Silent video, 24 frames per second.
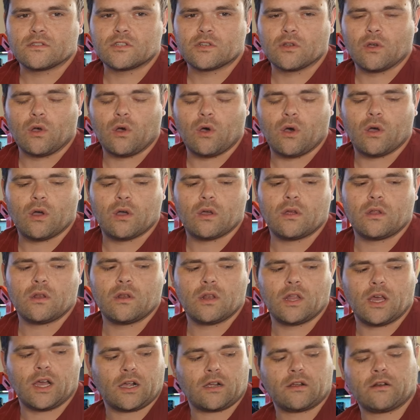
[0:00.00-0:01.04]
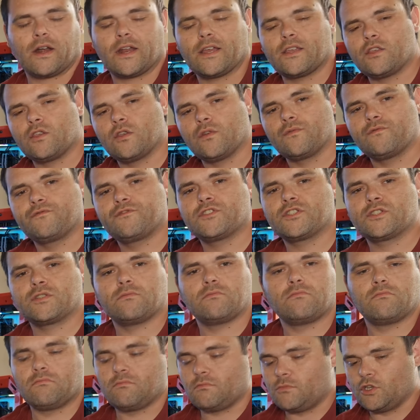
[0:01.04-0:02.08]
so look, right, you've
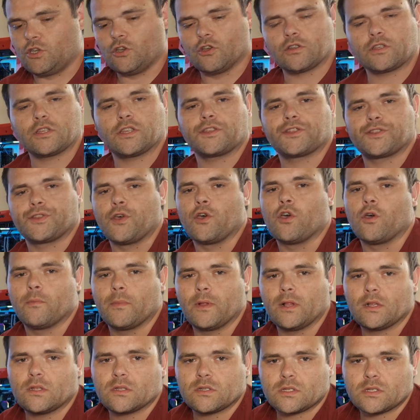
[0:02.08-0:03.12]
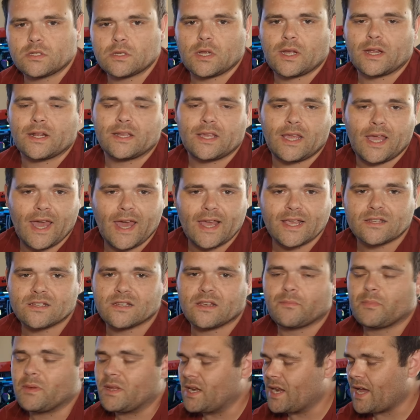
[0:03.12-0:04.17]
heard the thermals, and yes,
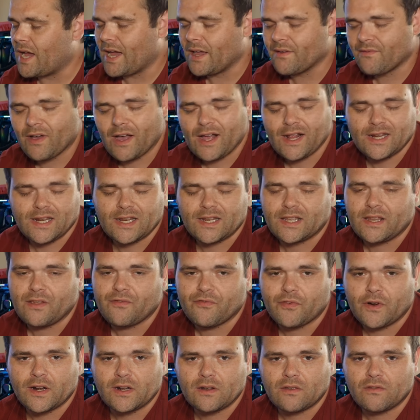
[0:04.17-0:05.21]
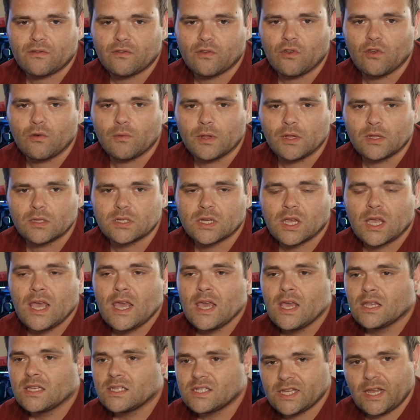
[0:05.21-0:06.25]
I've added different thermals,
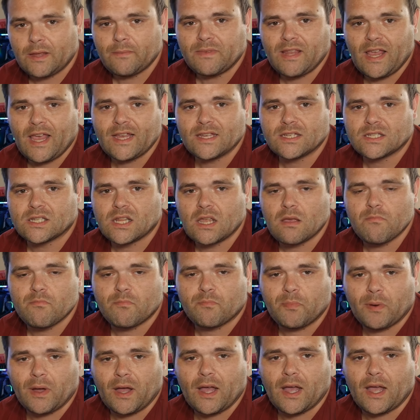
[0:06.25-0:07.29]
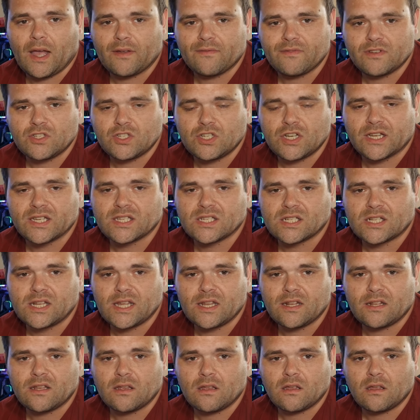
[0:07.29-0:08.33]
same testing, but I've
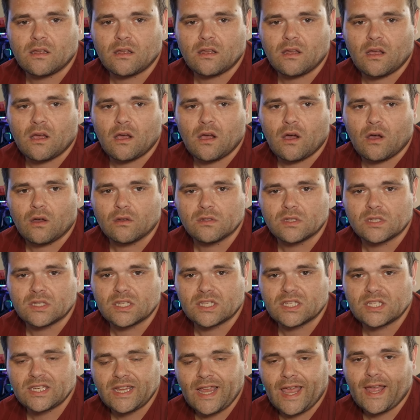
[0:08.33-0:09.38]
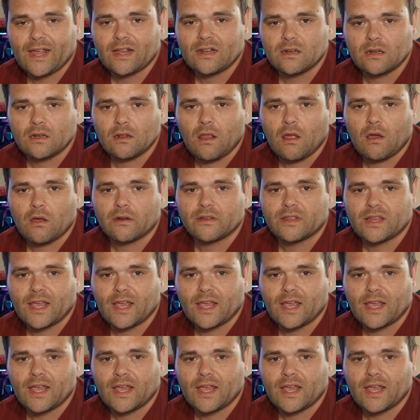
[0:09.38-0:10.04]
adjusted on the second lot